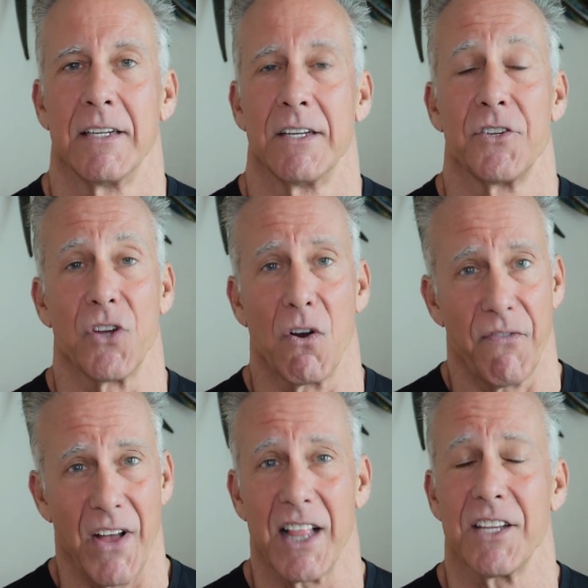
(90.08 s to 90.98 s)
So
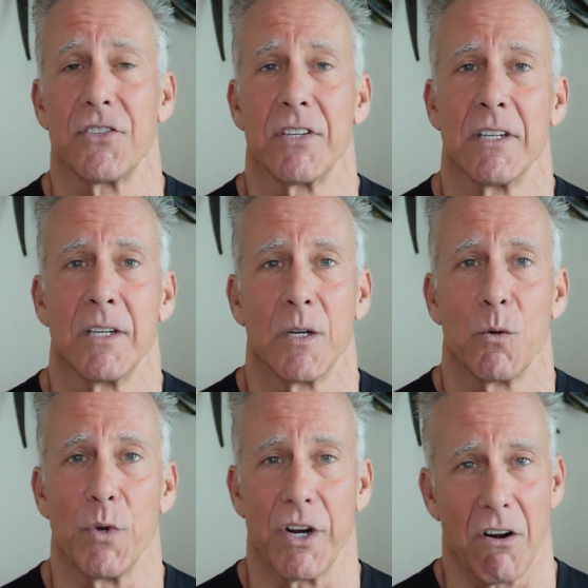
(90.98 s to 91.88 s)
fellas,
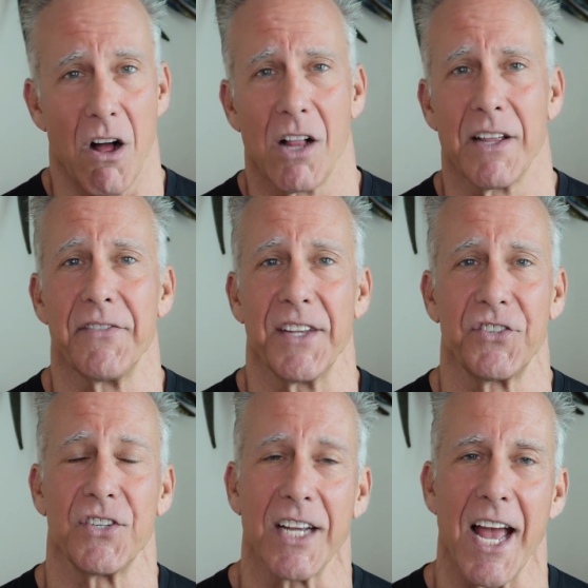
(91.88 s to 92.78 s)
we are all in this
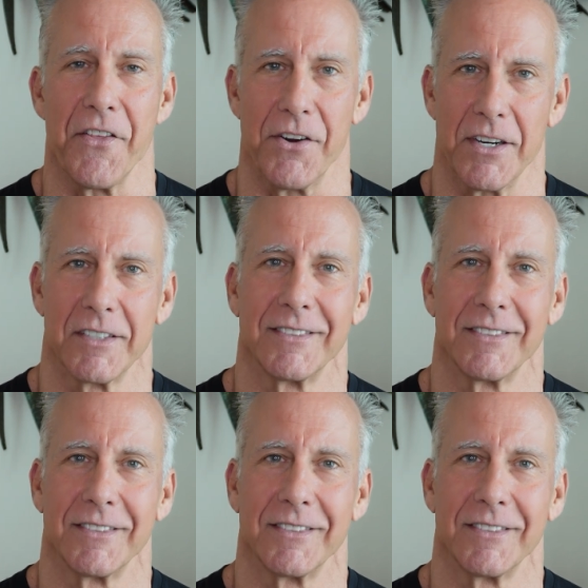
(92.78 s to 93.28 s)
together.